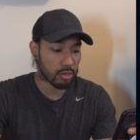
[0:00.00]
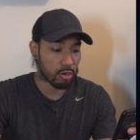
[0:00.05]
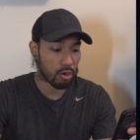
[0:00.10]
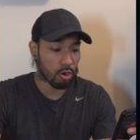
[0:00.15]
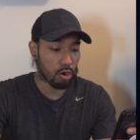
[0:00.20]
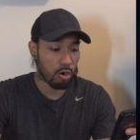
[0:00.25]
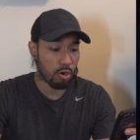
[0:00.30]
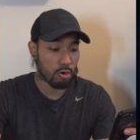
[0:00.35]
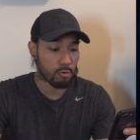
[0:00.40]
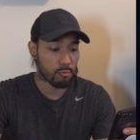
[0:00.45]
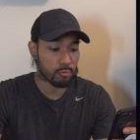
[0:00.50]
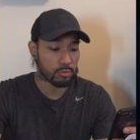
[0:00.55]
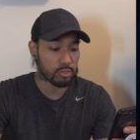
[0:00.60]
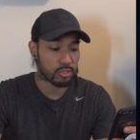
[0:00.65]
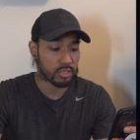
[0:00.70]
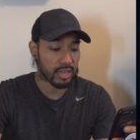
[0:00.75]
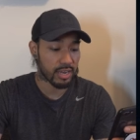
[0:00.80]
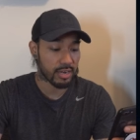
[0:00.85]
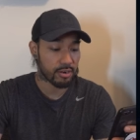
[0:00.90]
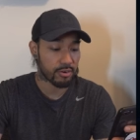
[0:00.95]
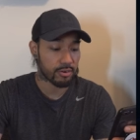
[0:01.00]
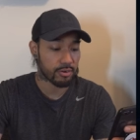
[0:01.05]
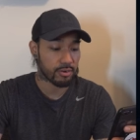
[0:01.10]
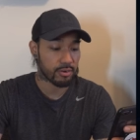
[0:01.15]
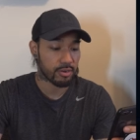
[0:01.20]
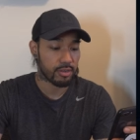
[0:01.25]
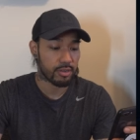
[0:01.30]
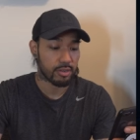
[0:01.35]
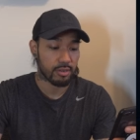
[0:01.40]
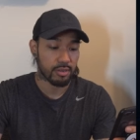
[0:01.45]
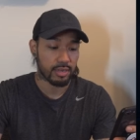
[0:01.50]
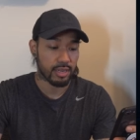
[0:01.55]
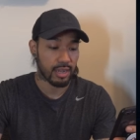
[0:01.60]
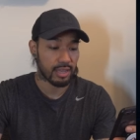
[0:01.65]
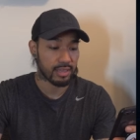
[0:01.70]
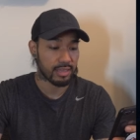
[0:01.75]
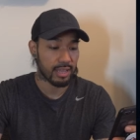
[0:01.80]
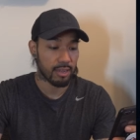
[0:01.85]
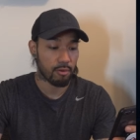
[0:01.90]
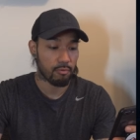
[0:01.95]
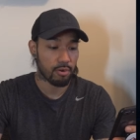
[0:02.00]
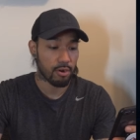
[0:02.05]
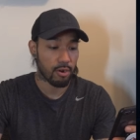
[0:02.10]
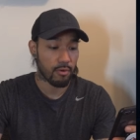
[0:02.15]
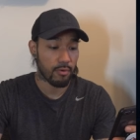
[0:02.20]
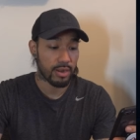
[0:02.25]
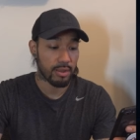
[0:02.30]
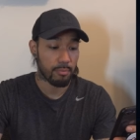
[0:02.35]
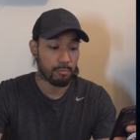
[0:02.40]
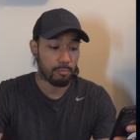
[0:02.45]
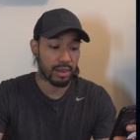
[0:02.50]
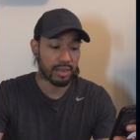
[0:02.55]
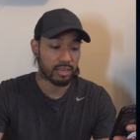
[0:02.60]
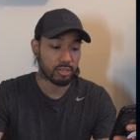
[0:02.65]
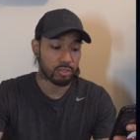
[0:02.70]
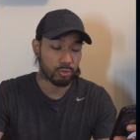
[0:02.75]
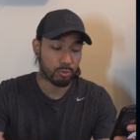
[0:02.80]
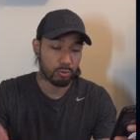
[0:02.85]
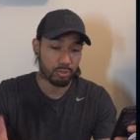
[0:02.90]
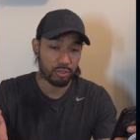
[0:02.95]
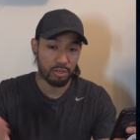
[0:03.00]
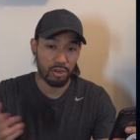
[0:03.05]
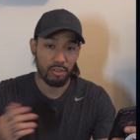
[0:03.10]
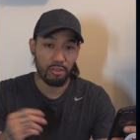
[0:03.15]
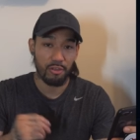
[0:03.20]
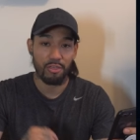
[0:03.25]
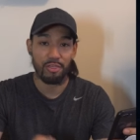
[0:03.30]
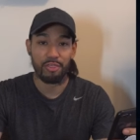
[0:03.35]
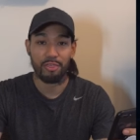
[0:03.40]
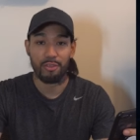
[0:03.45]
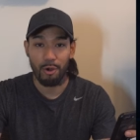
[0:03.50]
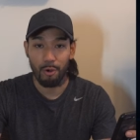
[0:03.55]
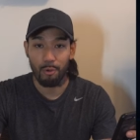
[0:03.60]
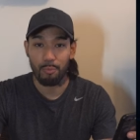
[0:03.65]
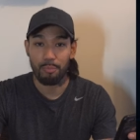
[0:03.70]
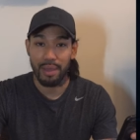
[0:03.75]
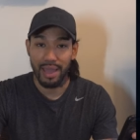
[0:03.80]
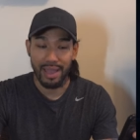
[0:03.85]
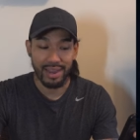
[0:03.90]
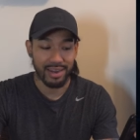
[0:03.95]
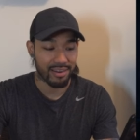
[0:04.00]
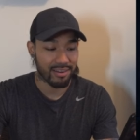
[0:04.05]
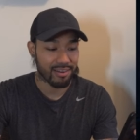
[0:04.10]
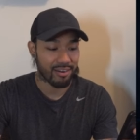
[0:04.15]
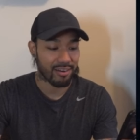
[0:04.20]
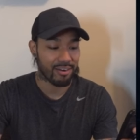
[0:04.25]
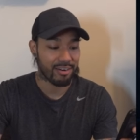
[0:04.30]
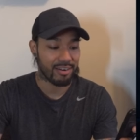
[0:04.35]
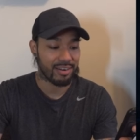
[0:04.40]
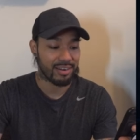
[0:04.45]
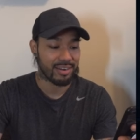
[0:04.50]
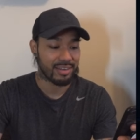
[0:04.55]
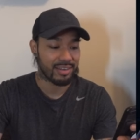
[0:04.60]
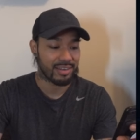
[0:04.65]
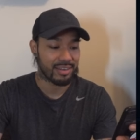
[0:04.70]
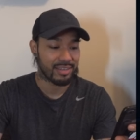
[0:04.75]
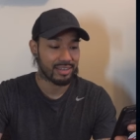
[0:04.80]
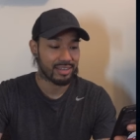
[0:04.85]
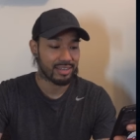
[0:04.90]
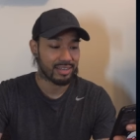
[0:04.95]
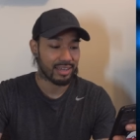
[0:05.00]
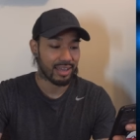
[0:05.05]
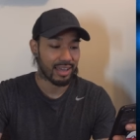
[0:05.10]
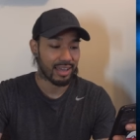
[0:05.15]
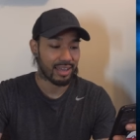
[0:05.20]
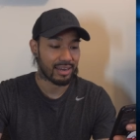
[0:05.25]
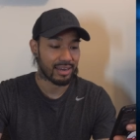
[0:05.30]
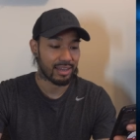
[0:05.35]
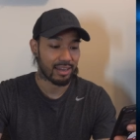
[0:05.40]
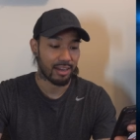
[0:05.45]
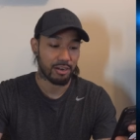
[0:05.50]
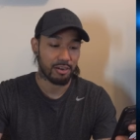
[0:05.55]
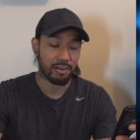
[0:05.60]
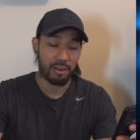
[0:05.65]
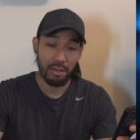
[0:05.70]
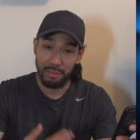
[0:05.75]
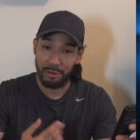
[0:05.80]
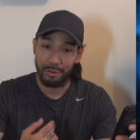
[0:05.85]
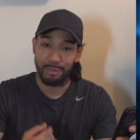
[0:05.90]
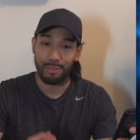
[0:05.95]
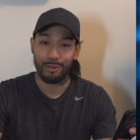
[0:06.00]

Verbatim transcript: Card rotator Got that one already. Bike shoes, another throwback card. And another